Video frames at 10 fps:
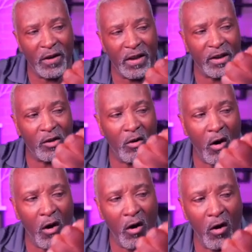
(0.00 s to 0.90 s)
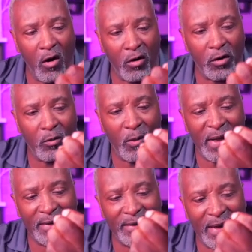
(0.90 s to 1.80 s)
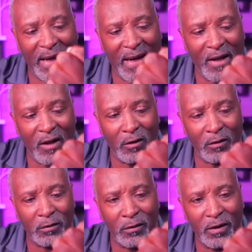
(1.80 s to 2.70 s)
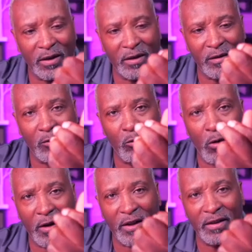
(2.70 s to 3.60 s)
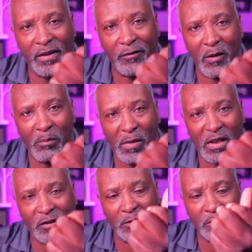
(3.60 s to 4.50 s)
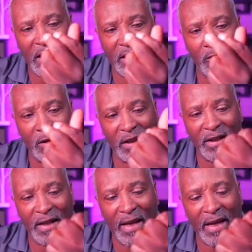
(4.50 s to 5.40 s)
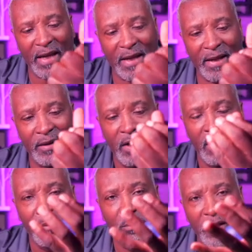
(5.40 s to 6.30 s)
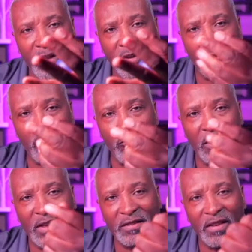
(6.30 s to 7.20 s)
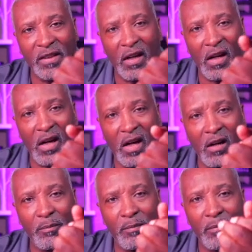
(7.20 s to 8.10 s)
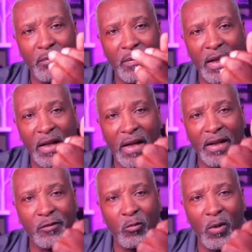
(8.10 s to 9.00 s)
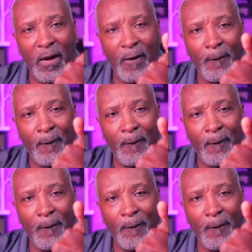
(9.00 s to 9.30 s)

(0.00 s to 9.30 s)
go all the way down, working different muscles, not only in your hand, but in your wrist and your arm as well.